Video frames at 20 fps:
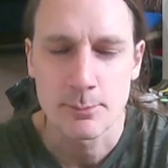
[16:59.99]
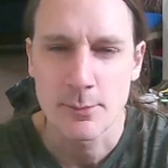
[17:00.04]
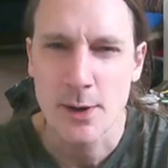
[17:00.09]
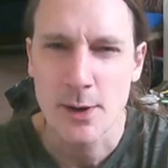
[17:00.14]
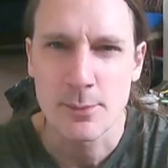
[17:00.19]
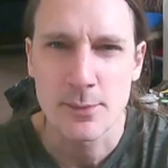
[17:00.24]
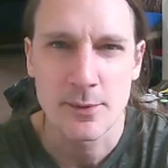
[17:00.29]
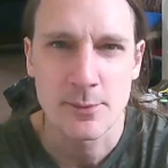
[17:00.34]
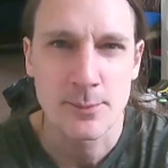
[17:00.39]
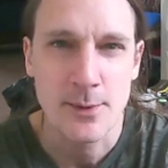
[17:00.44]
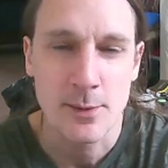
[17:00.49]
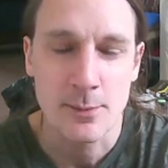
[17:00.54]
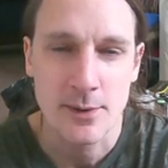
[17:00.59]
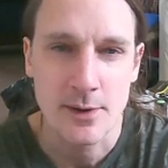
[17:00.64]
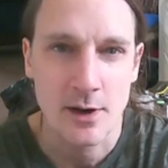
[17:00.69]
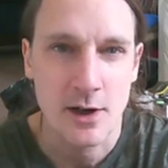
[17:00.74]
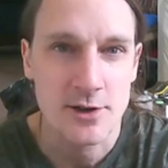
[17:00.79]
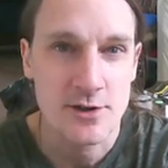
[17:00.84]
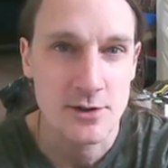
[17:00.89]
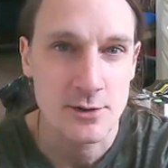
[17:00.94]
Maybe
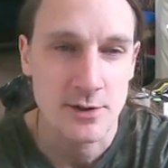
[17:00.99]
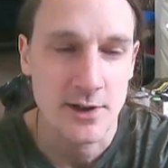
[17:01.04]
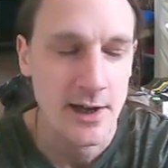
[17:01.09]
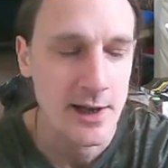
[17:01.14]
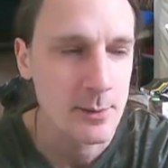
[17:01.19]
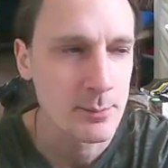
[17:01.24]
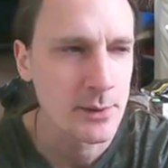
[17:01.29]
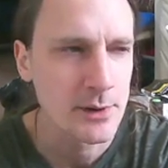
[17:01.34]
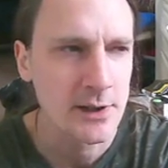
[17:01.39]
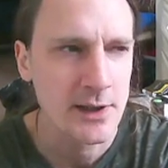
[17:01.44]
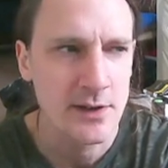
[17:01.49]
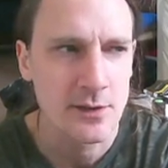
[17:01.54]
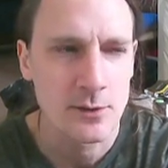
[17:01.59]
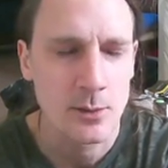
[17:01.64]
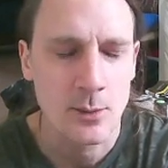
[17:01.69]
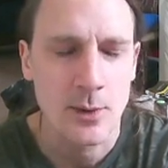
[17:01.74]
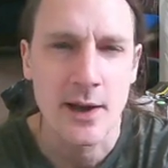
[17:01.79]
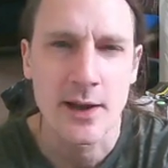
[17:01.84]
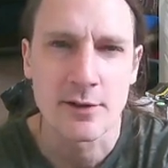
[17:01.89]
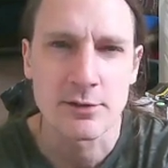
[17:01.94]
I do care, but in
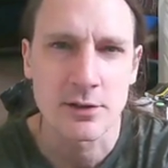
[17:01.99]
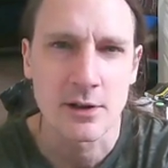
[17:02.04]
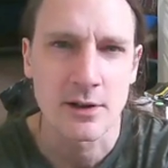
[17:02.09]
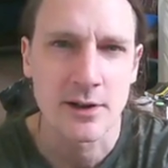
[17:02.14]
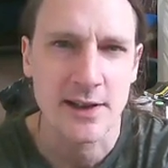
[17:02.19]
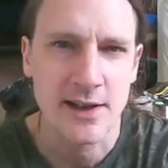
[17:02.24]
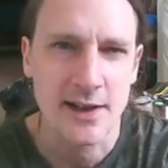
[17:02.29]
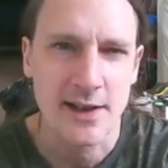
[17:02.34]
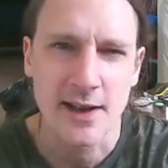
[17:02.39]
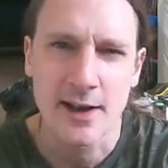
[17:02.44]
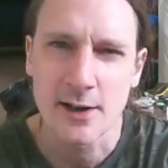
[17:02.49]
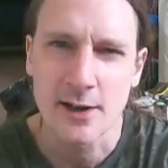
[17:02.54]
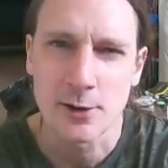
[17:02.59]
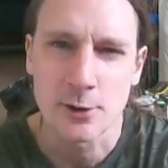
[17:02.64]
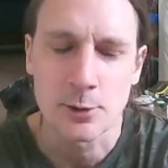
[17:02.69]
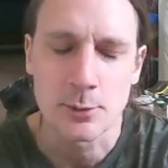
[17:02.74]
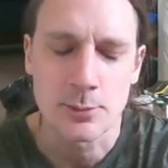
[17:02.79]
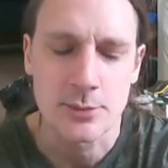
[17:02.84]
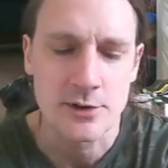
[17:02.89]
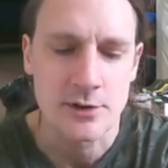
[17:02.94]
the way of like it
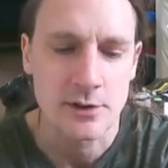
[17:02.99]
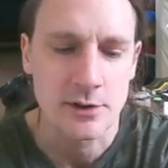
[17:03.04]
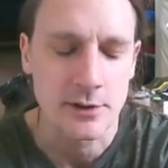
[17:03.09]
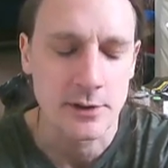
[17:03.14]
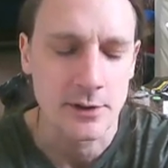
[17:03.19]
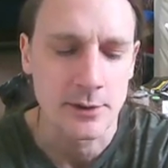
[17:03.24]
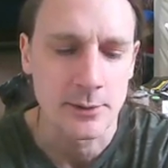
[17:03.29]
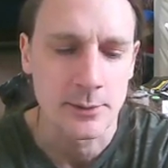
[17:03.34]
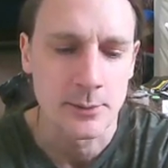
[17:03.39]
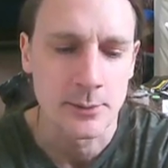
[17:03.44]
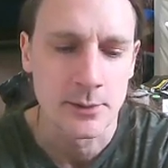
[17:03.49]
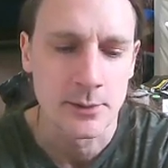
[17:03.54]
helped, you know.